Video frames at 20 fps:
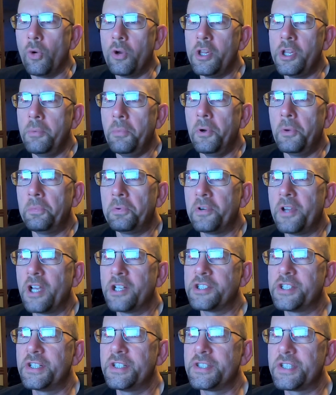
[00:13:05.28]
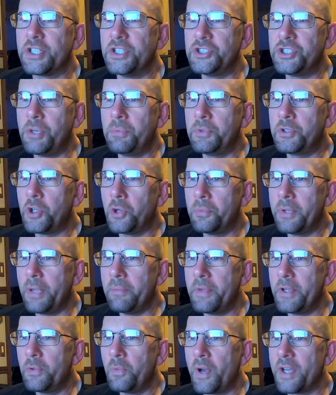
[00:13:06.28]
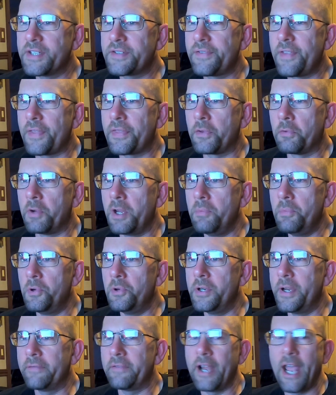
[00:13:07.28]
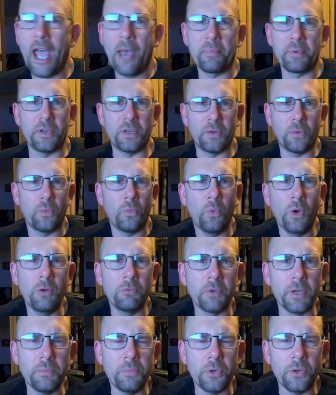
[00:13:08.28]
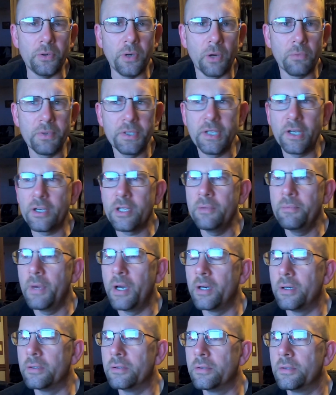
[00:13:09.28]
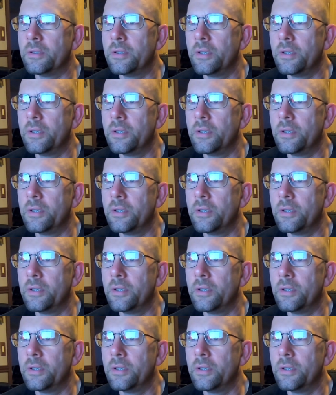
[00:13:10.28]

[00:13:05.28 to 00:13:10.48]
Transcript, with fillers: Whirly Bird Productions, Jim told me at Midwest that the reboot never happened. What reboot? Are we talking about